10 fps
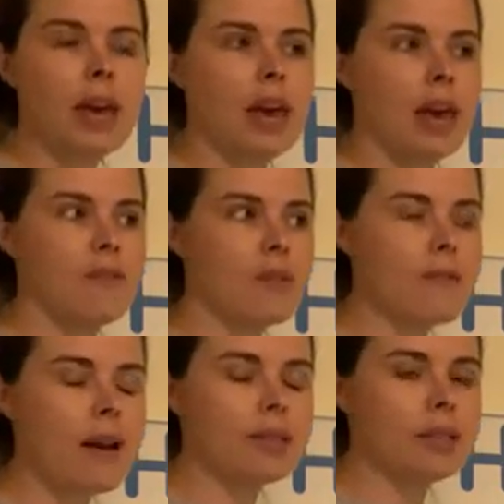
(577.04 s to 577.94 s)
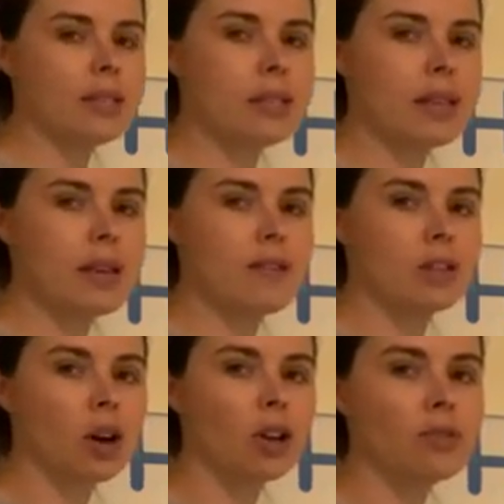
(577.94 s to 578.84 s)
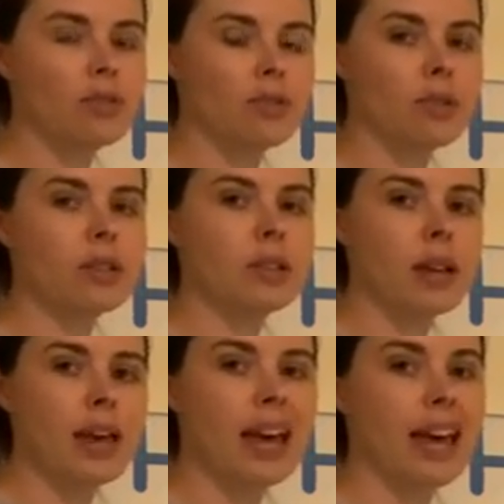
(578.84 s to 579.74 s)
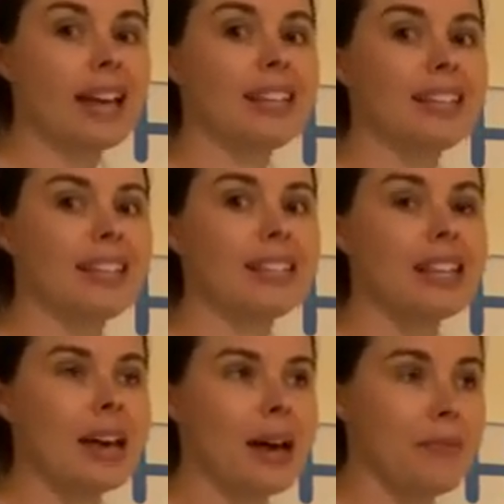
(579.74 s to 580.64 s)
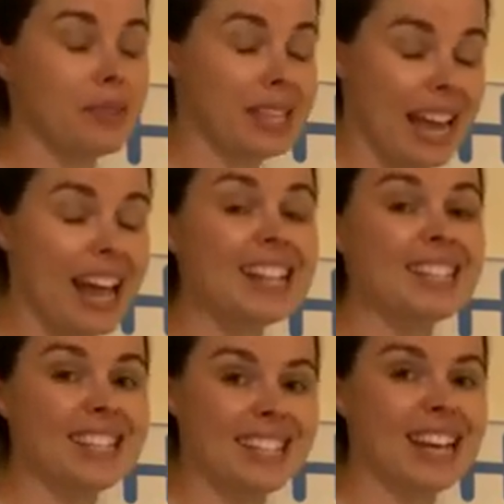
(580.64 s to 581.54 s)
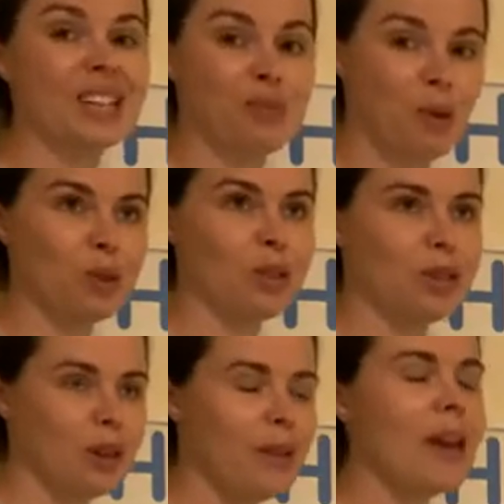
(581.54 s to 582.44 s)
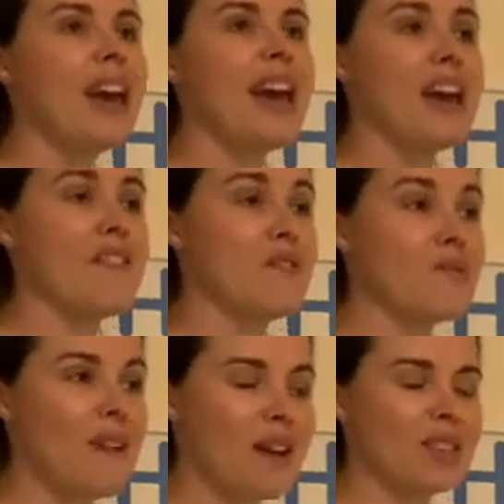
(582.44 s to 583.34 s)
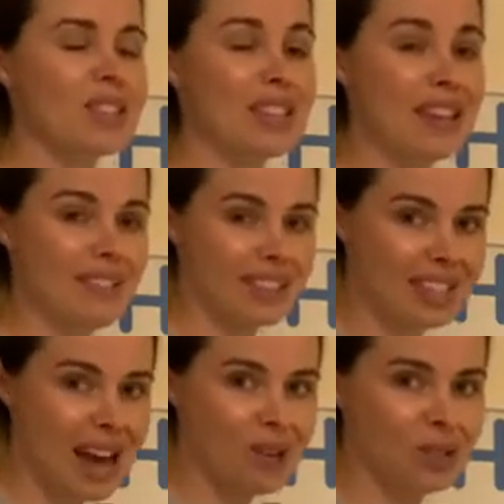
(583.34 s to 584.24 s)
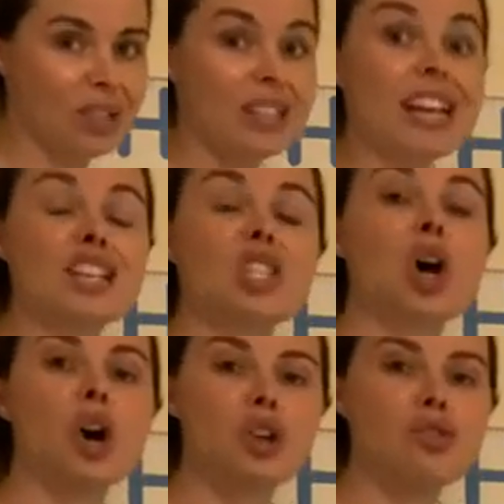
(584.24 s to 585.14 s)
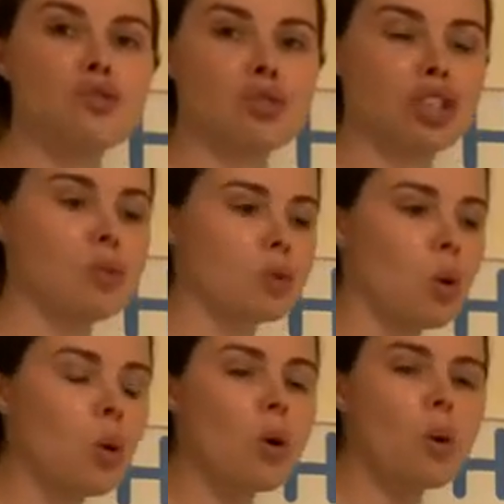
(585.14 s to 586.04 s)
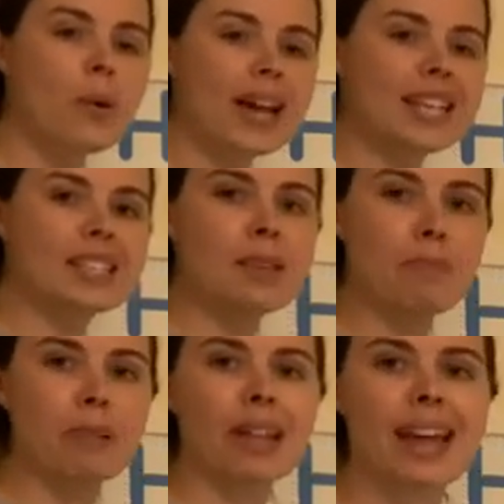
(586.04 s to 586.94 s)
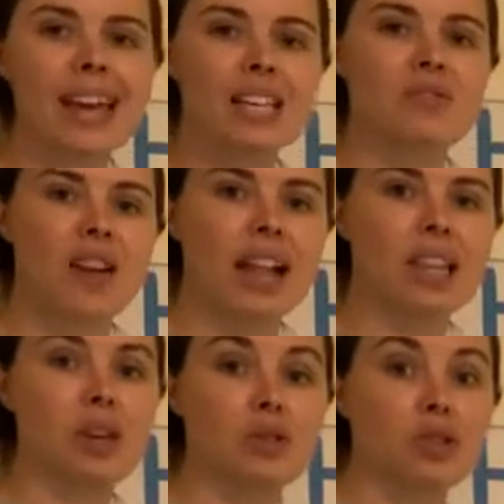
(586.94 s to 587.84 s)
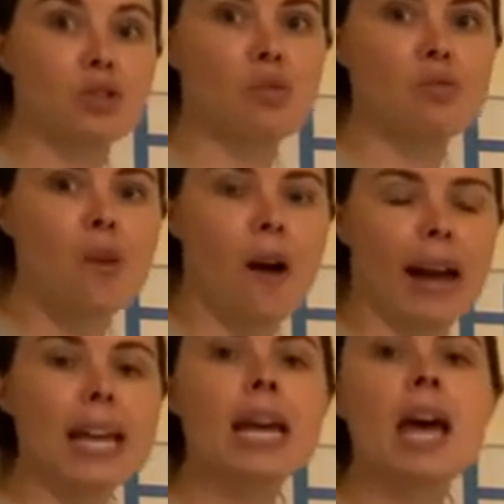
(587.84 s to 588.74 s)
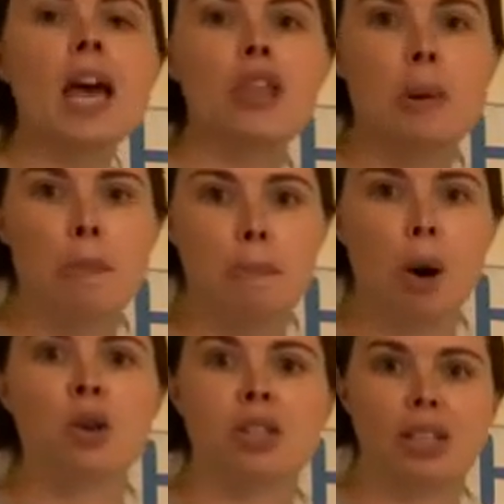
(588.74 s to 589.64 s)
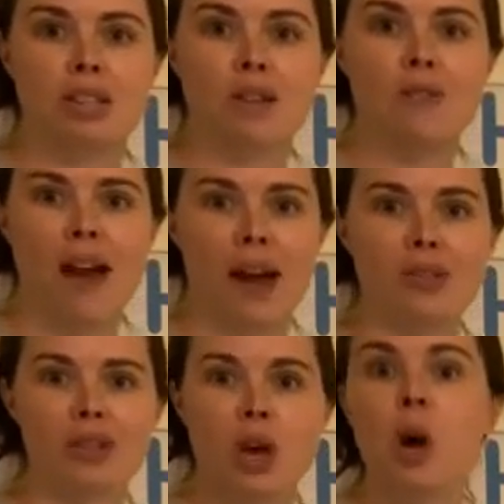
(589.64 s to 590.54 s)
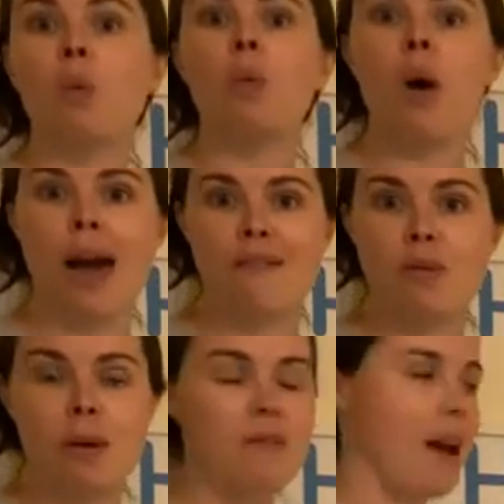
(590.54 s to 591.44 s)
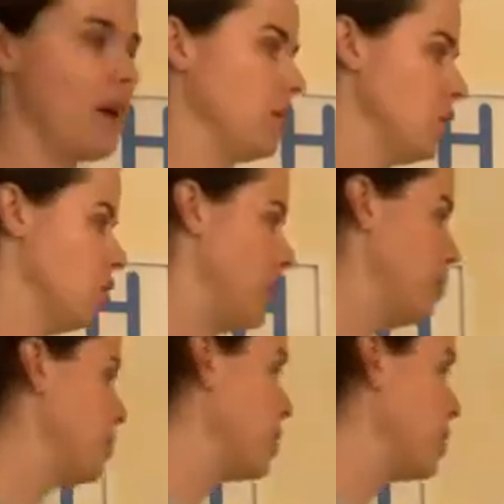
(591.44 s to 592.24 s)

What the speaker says: If we're rounding to the nearest 100, it is the tens that tell us what to do. If we're rounding to the nearest 1,000, it's the 100. So it's always the place value to the right that bosses around whatever we're rounding to.